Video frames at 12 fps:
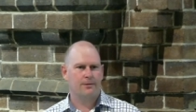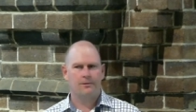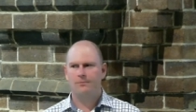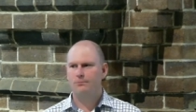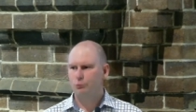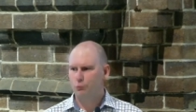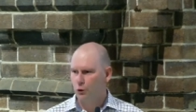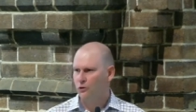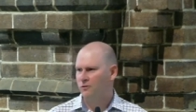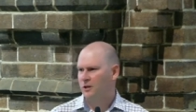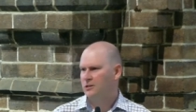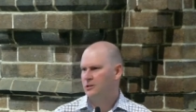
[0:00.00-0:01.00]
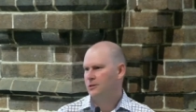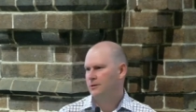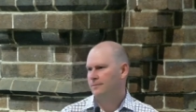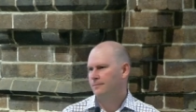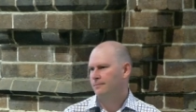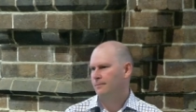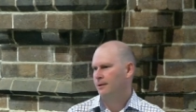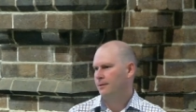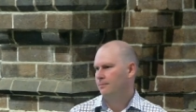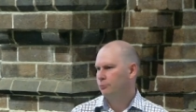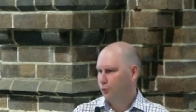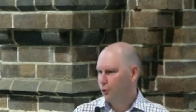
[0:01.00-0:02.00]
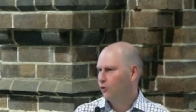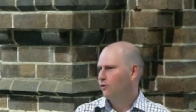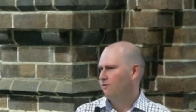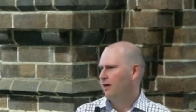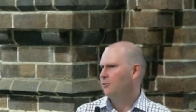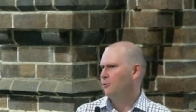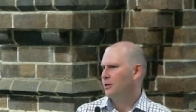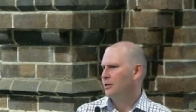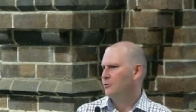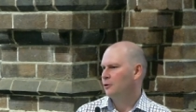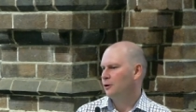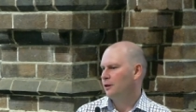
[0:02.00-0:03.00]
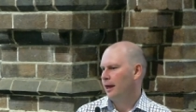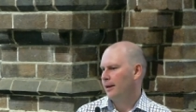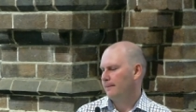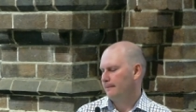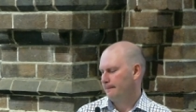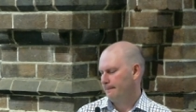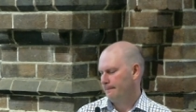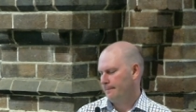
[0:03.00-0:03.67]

prove it. Prove that you can do that.